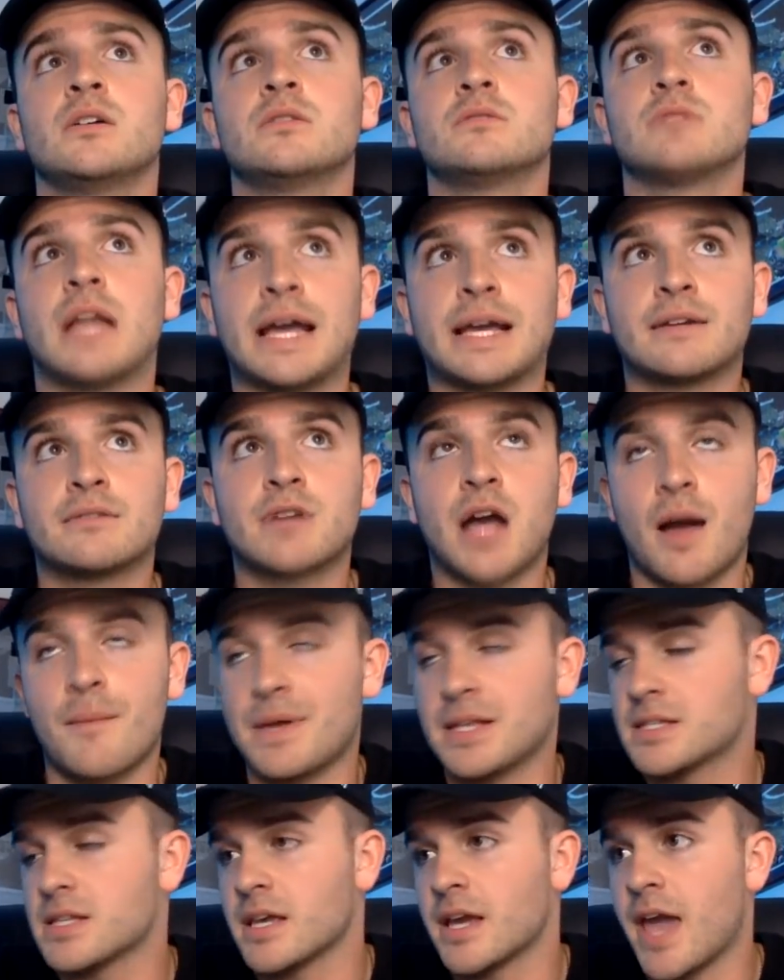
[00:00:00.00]
like
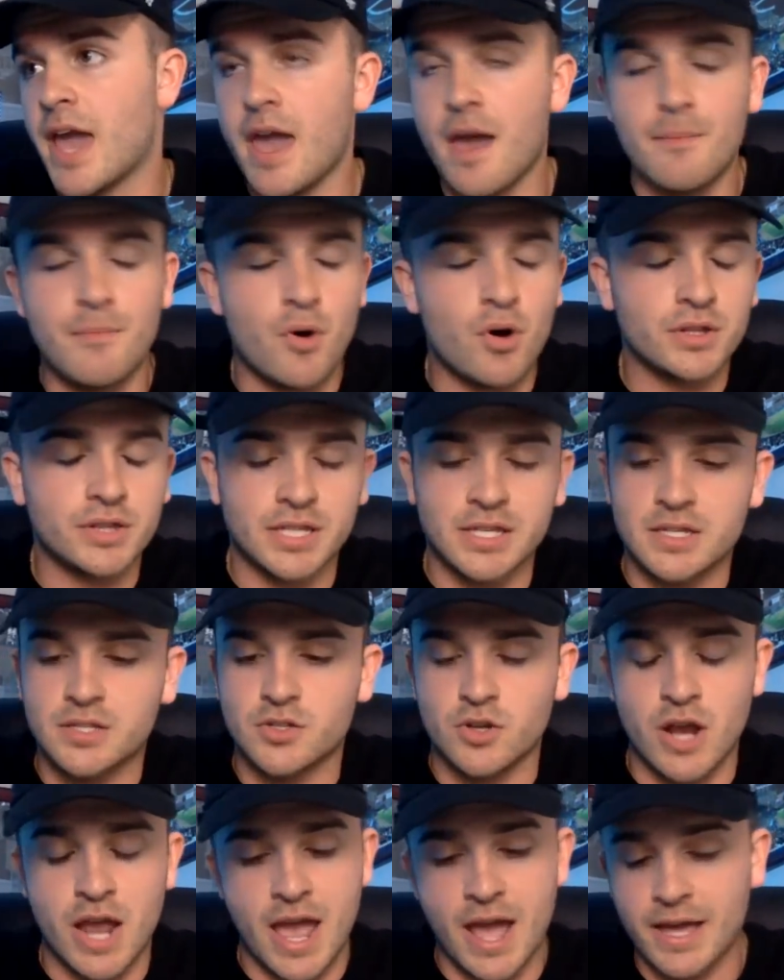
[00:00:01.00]
comments like, "Hey, I bought this,"
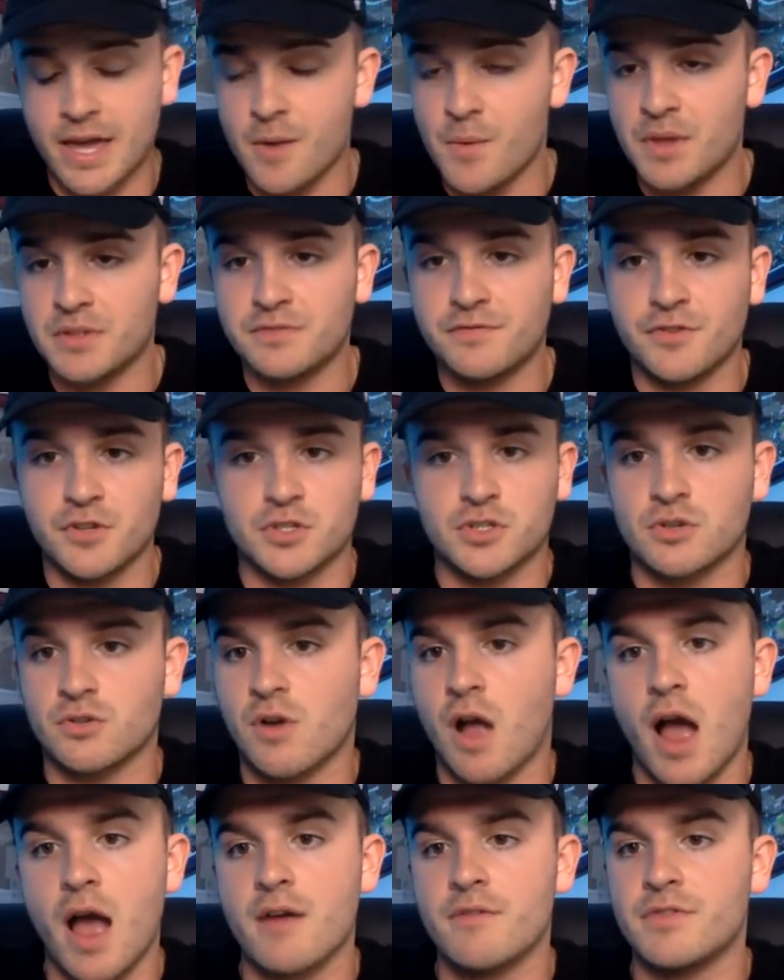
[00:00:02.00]
or "Hey, I can't wait for it to
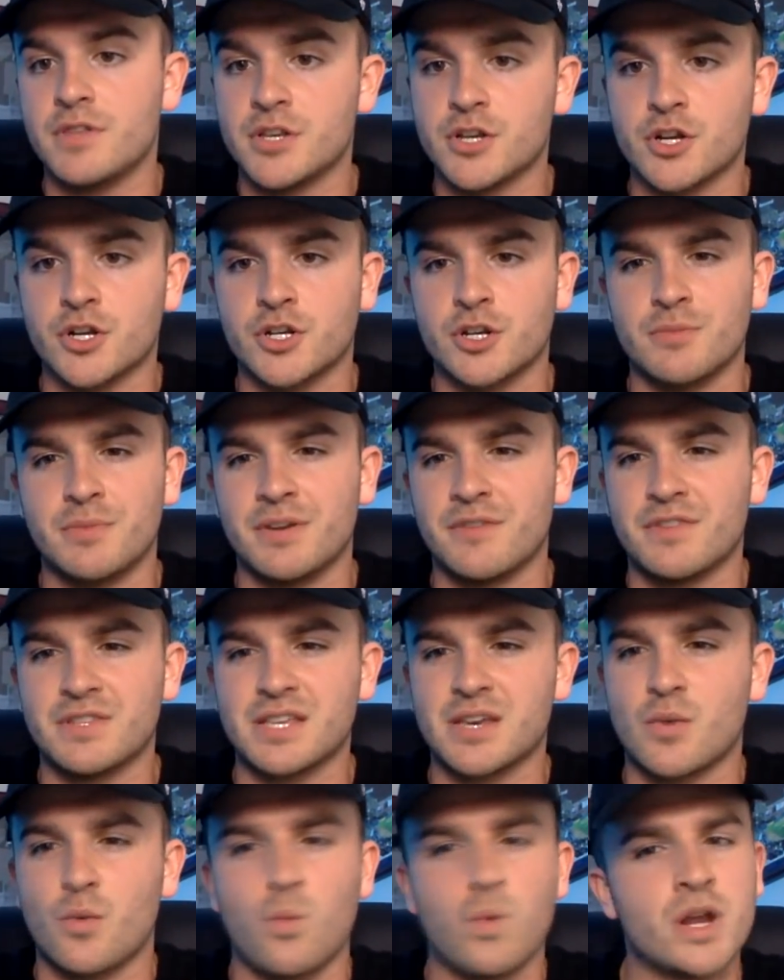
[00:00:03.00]
arrive," then you're good. But if it's
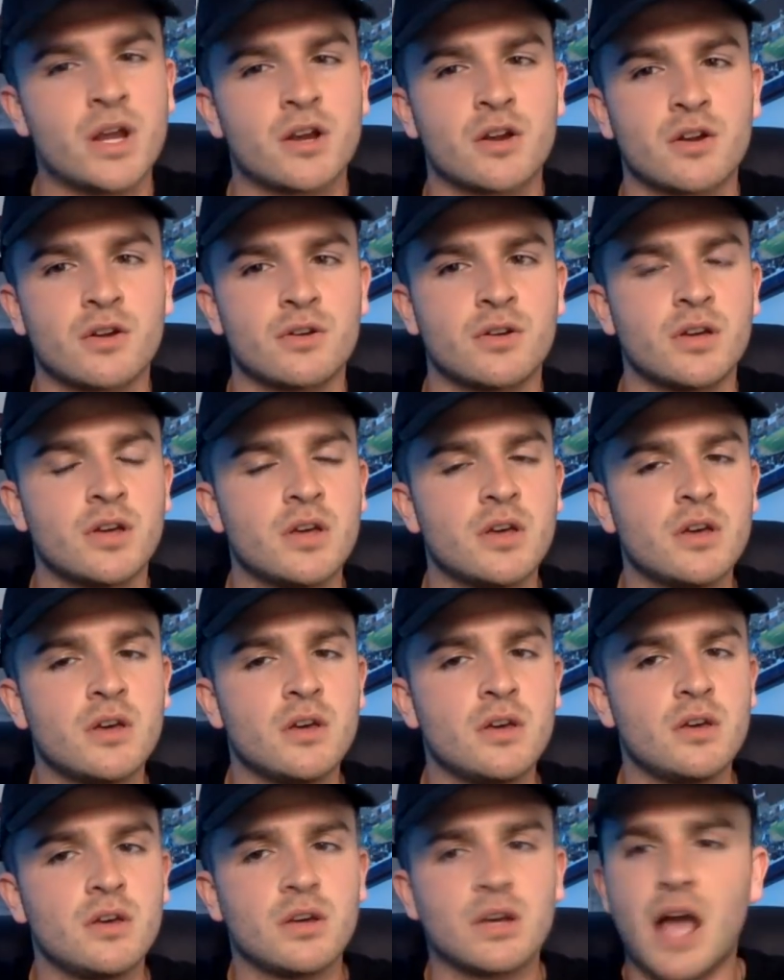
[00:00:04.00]
like weird
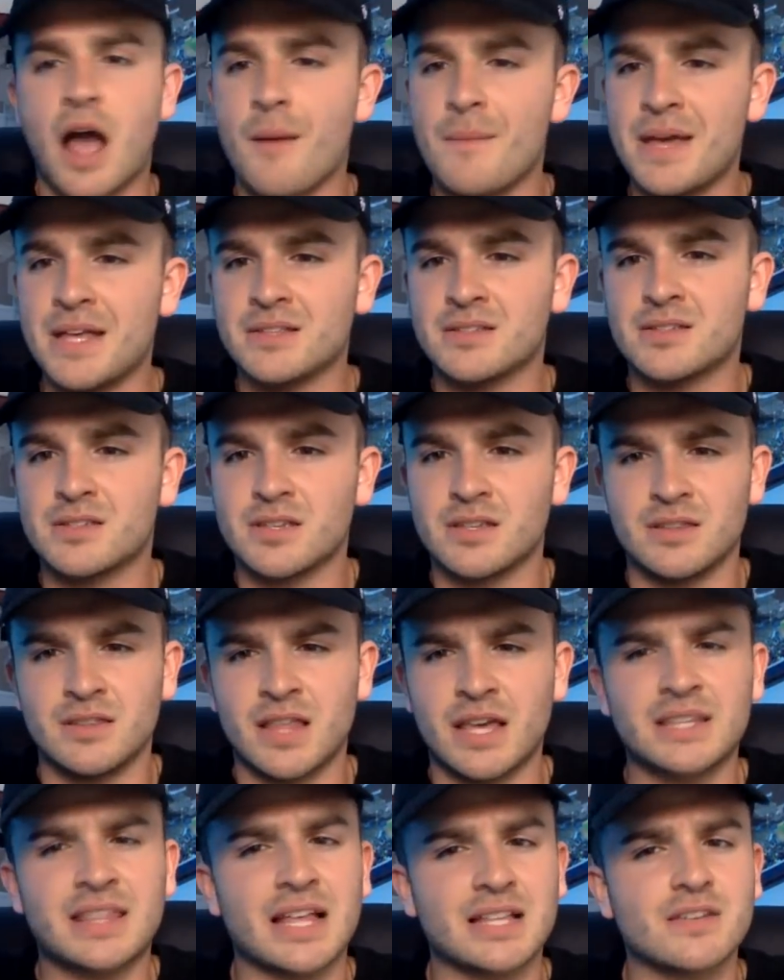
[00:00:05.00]
comments and
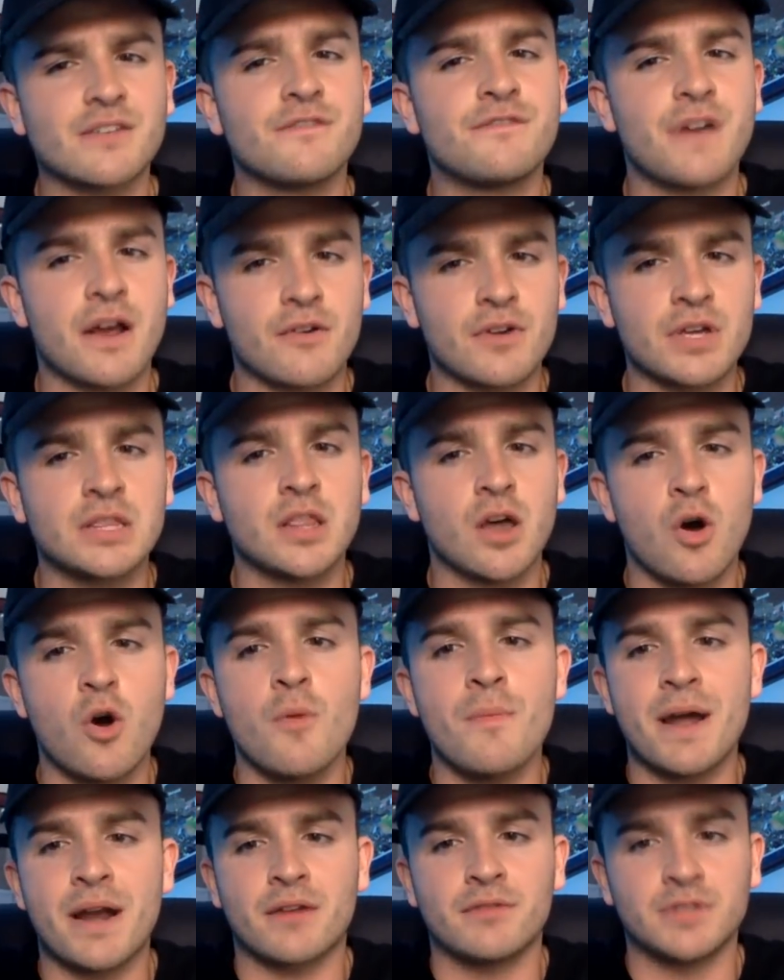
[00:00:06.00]
like that's a very low
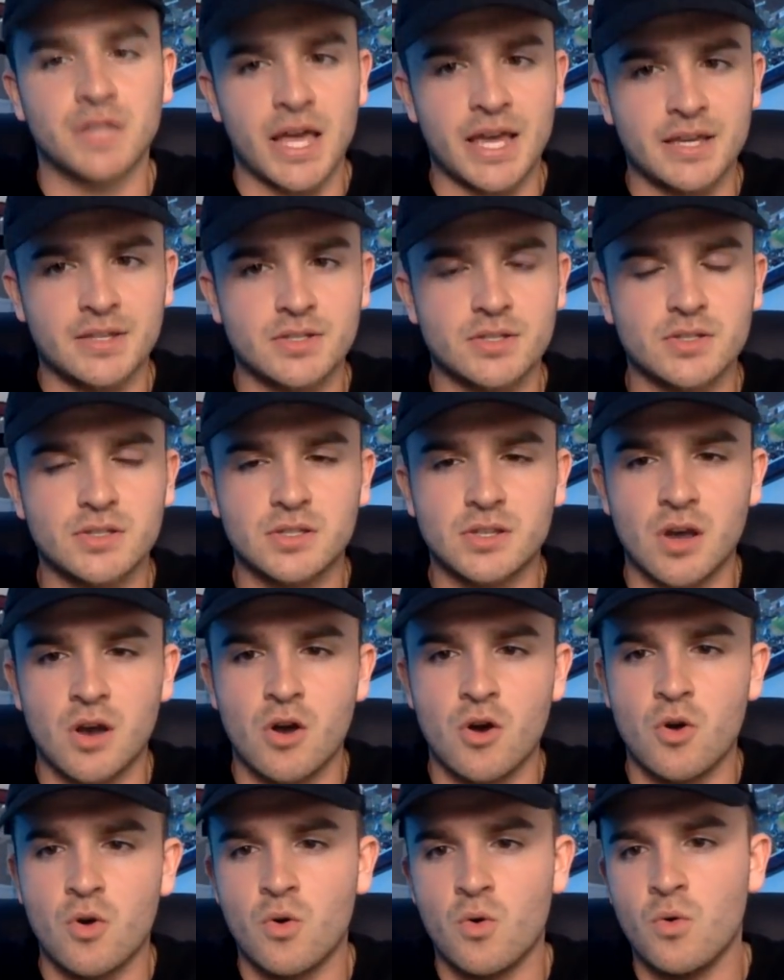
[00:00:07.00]
amount of likes,
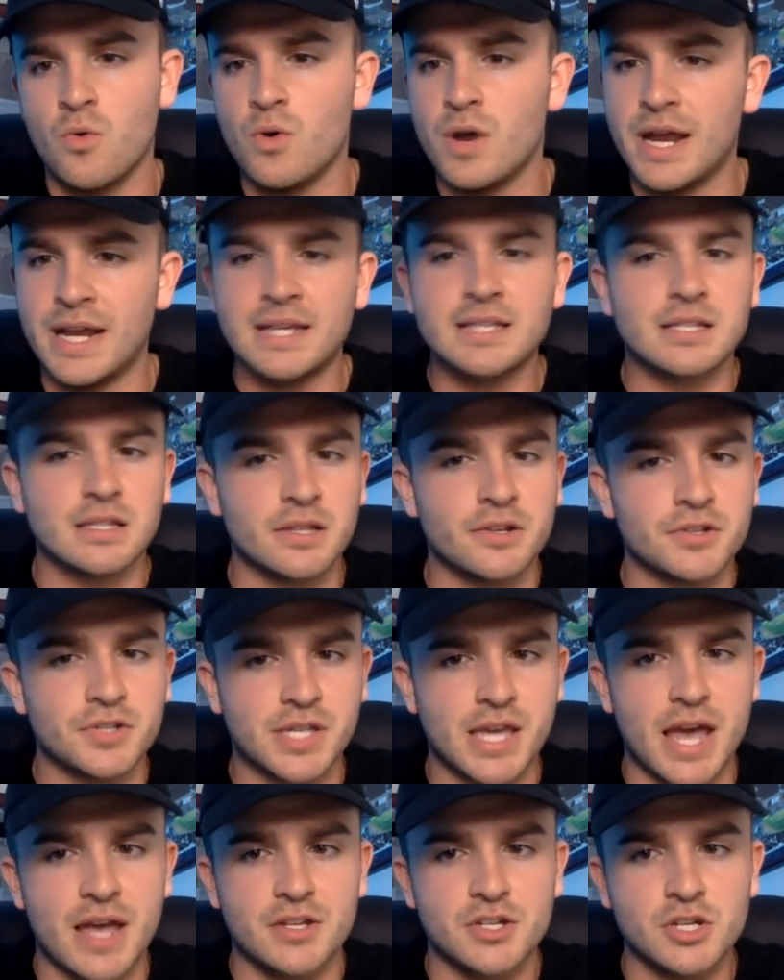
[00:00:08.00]
so it is a little
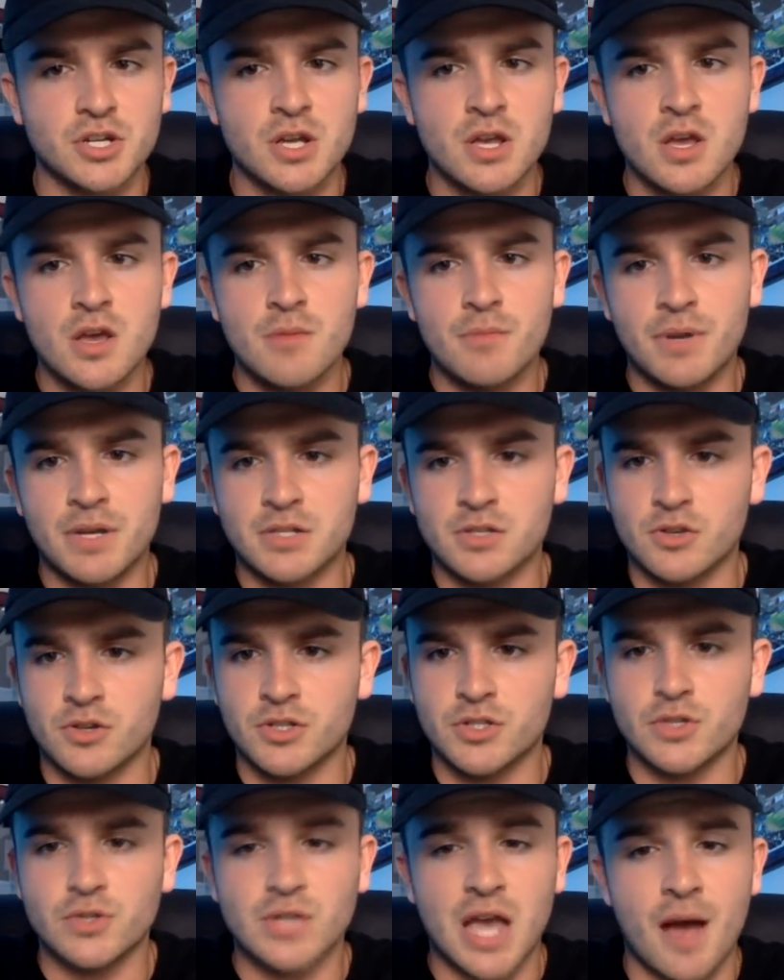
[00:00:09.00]
sketch. But as long
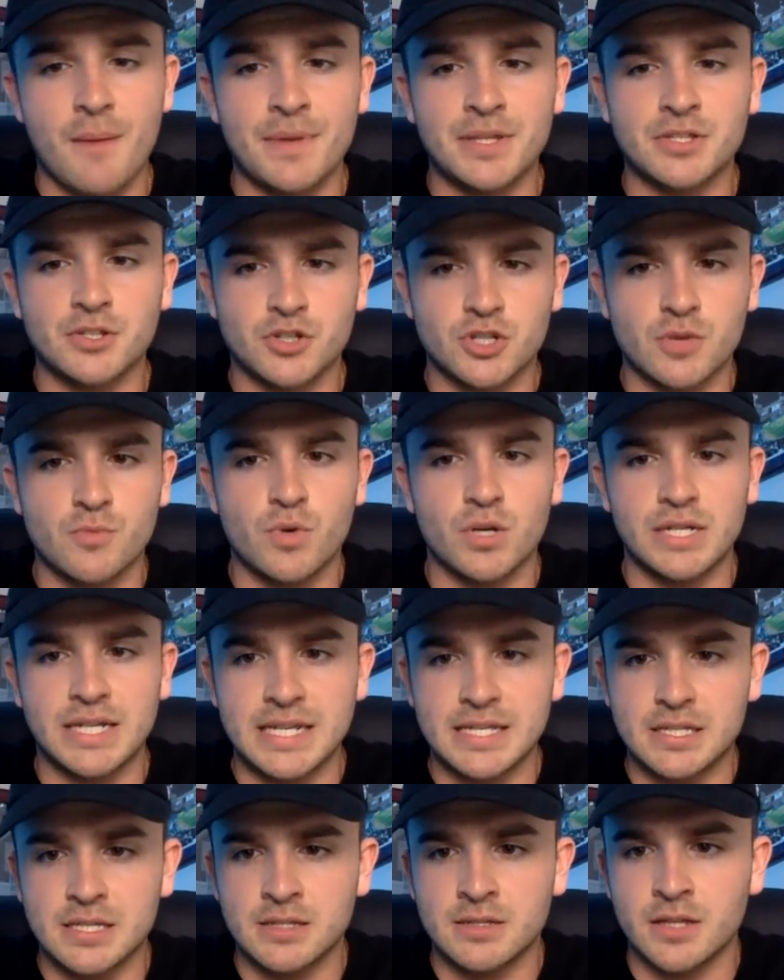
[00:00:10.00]
as those comments are somewhat
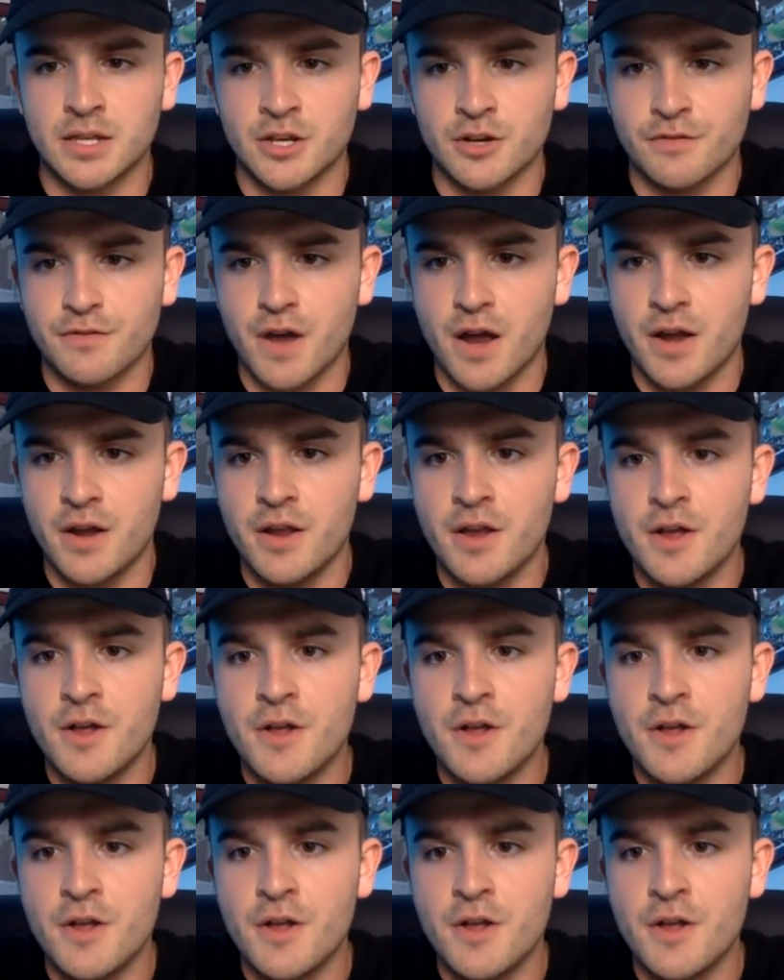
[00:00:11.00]
decent, then you're fine.